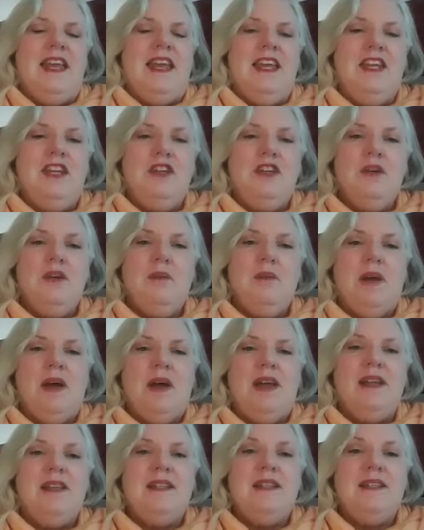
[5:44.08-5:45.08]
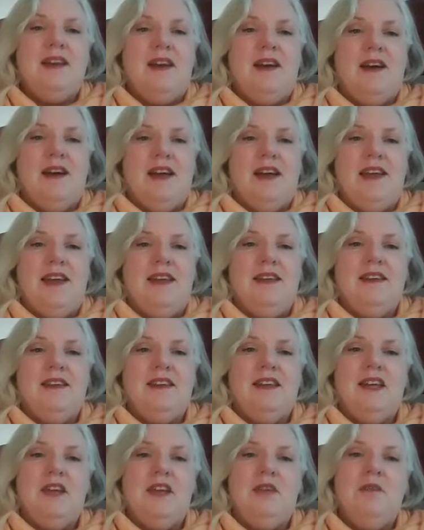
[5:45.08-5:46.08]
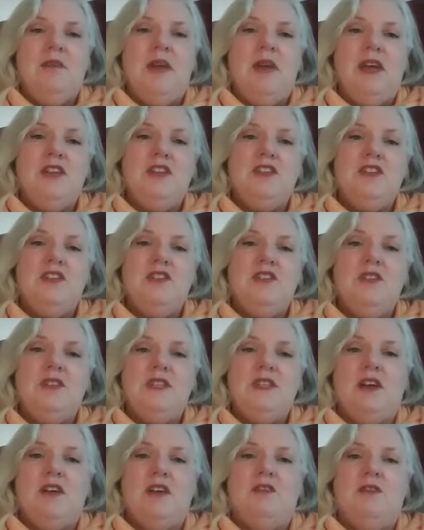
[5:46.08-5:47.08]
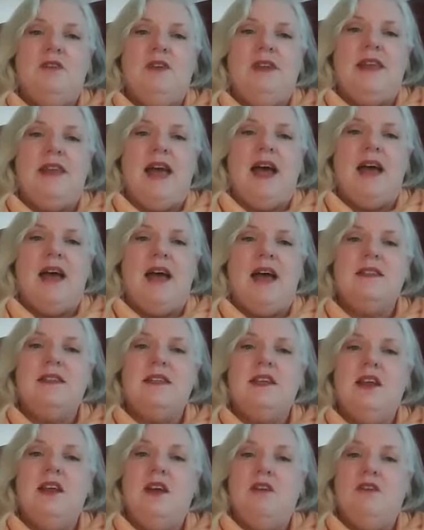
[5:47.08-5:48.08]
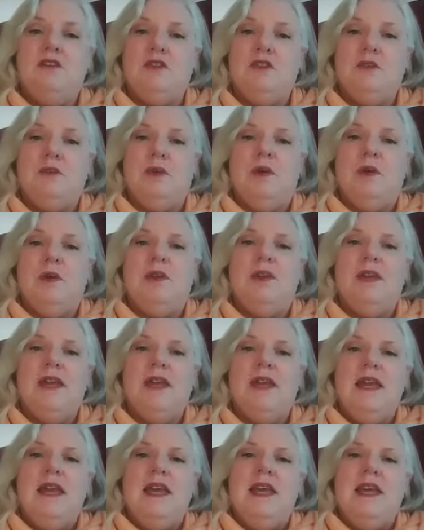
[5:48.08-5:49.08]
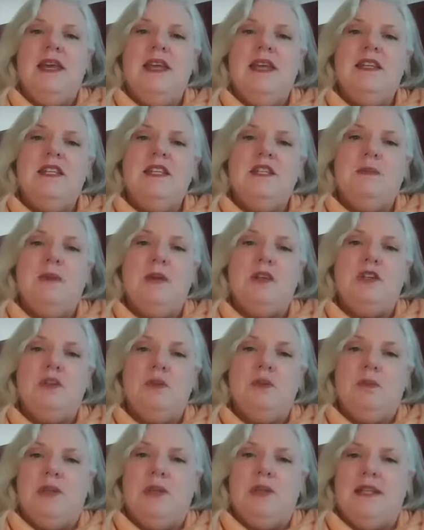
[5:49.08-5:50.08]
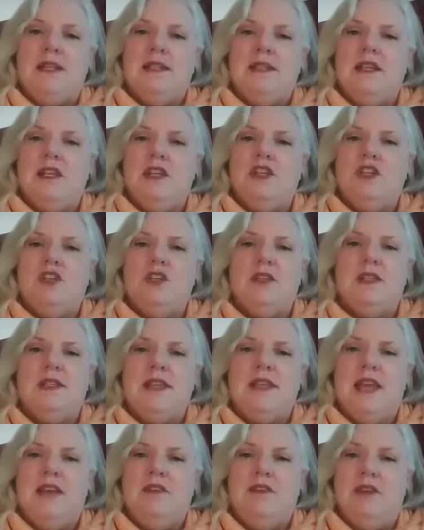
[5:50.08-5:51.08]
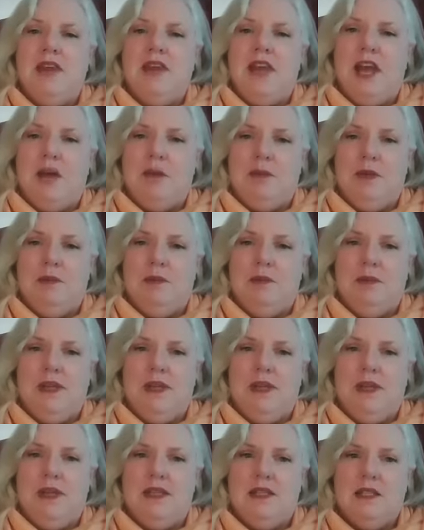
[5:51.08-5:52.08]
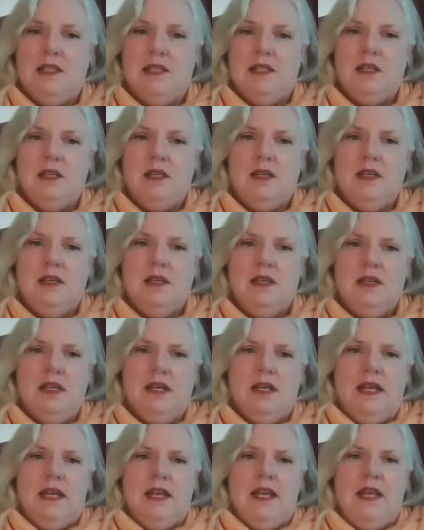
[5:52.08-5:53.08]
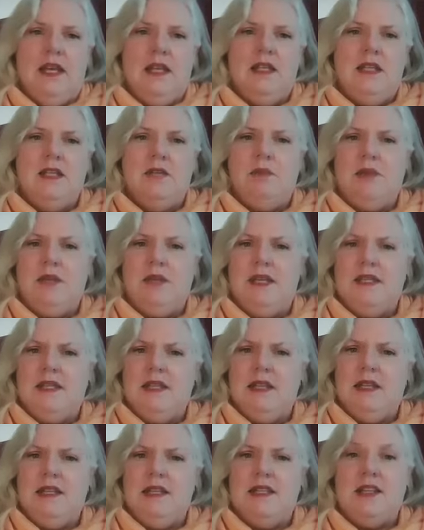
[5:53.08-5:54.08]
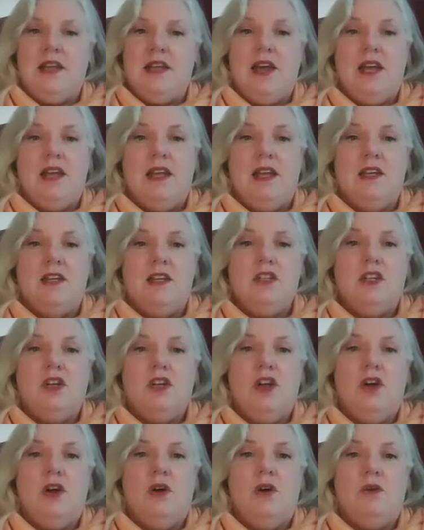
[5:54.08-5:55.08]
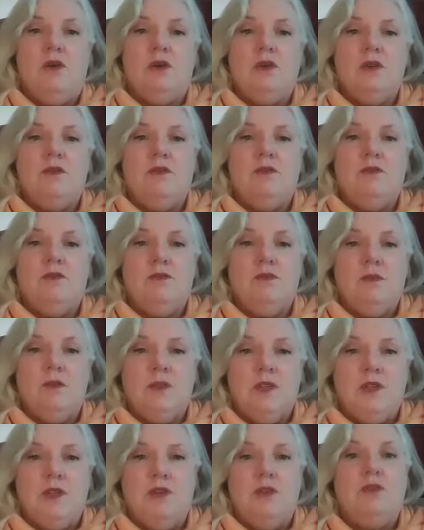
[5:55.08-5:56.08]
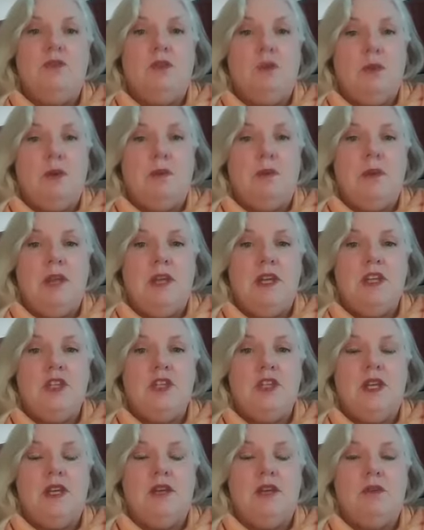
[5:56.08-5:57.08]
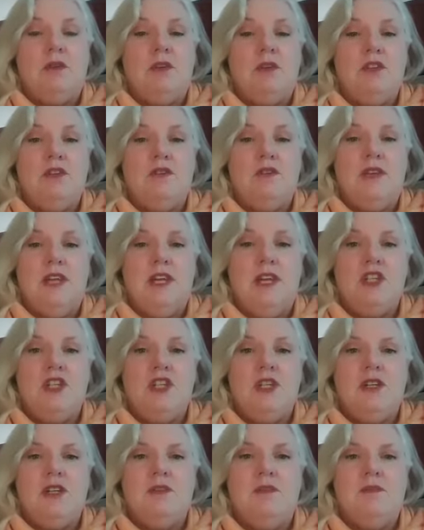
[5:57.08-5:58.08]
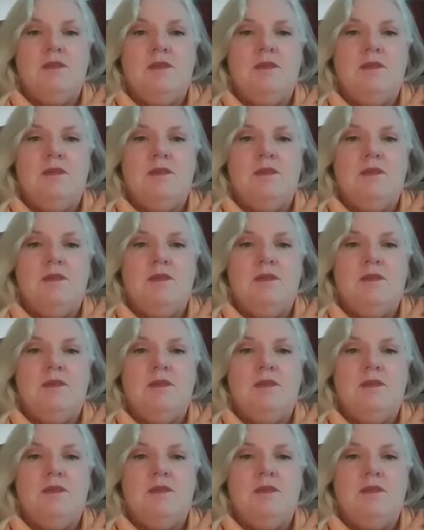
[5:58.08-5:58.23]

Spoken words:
In your mind's eye, imagine yourself relaxed and comfortable in a special place that is your safe and happy place. It is a place set aside to go to for replenishing and rejuvenation,